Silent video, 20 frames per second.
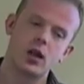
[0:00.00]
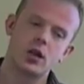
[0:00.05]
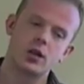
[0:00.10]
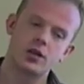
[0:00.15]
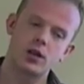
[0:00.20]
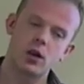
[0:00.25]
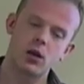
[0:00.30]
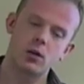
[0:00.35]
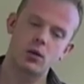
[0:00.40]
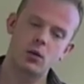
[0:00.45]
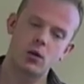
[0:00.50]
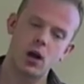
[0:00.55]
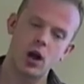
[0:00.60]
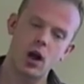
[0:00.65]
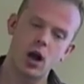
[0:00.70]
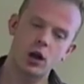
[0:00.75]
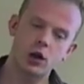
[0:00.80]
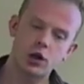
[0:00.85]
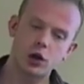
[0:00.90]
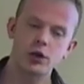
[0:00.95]
So
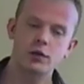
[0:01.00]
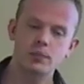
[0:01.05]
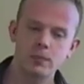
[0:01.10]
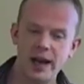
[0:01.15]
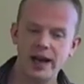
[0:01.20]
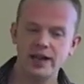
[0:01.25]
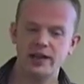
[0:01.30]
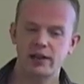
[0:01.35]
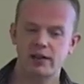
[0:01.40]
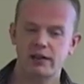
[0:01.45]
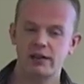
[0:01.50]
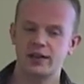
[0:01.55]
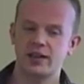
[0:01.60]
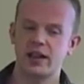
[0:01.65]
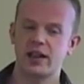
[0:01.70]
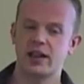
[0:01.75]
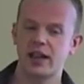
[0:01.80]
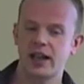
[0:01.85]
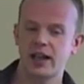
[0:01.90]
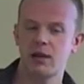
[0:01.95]
a good measure is
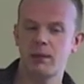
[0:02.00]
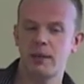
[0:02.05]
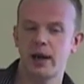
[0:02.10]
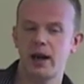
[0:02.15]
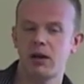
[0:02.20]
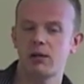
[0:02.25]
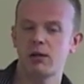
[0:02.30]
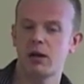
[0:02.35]
to think about